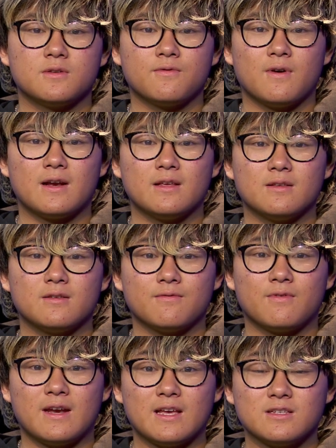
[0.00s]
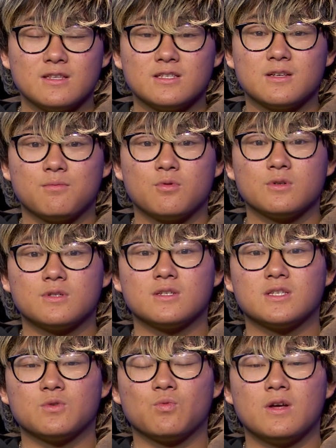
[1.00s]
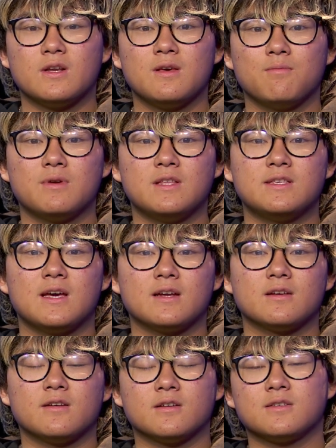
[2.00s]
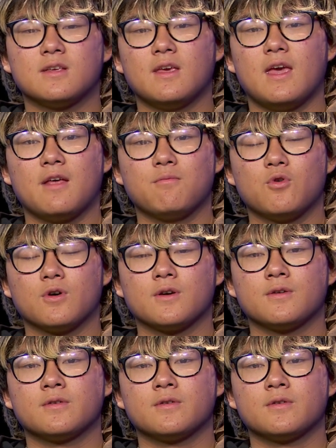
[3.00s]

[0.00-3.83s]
fin financially supports such as welding, P-Tech, nursing, and more.